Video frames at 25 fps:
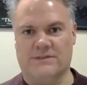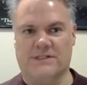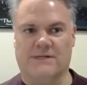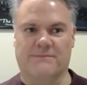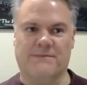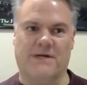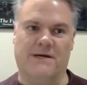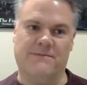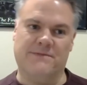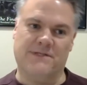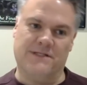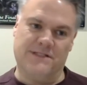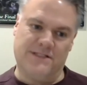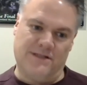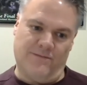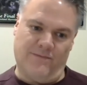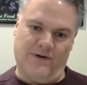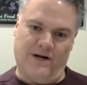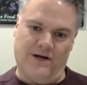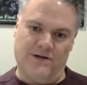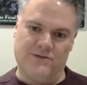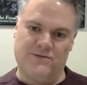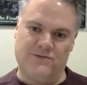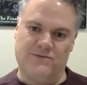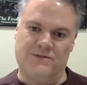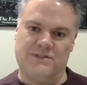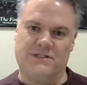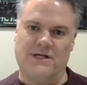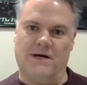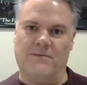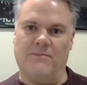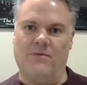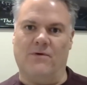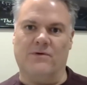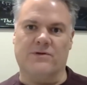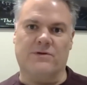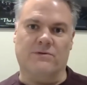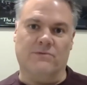sometimes someone else would
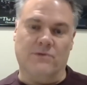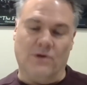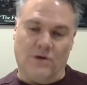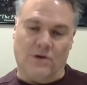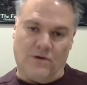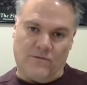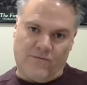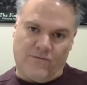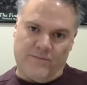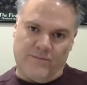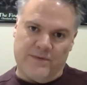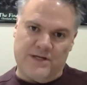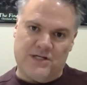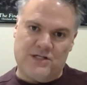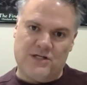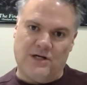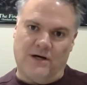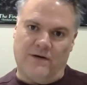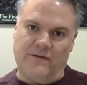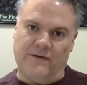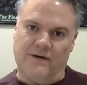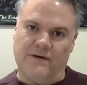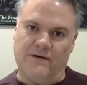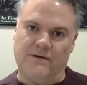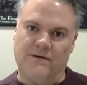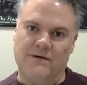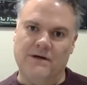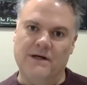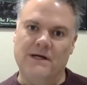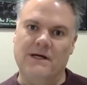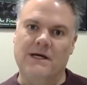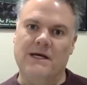stumble, you'd learn from each other,